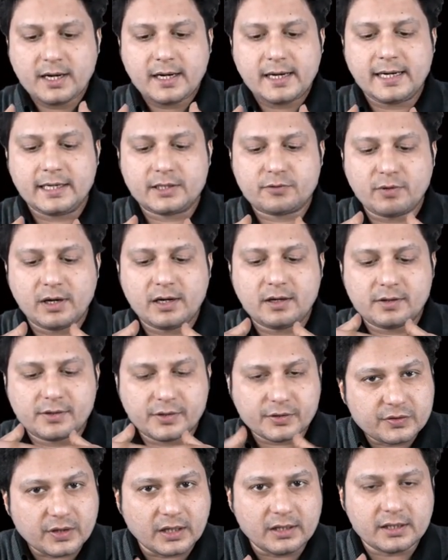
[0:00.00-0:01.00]
it will
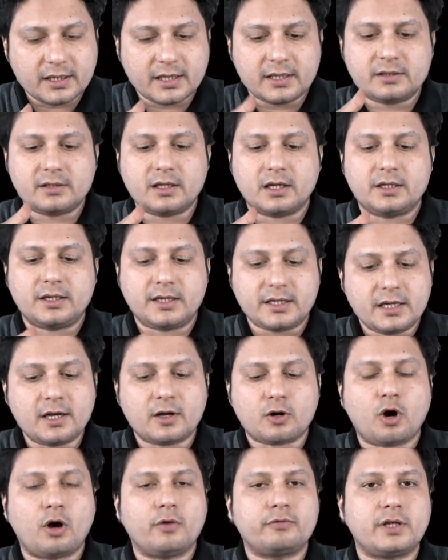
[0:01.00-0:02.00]
result in the tear
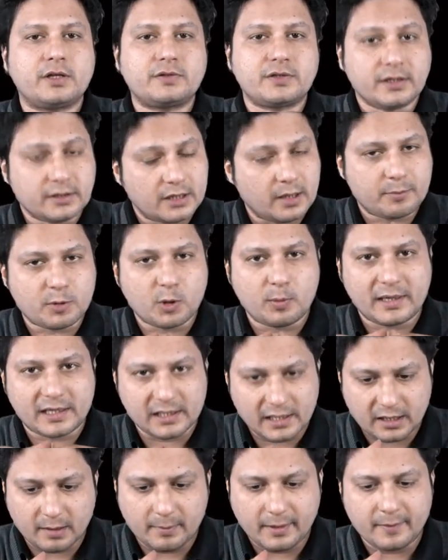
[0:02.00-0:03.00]
of this interpubic
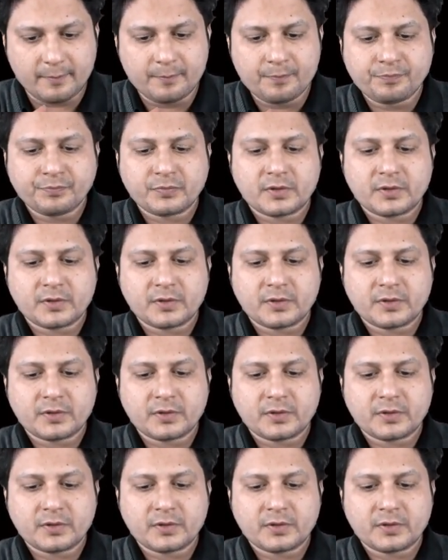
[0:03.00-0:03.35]
ligament.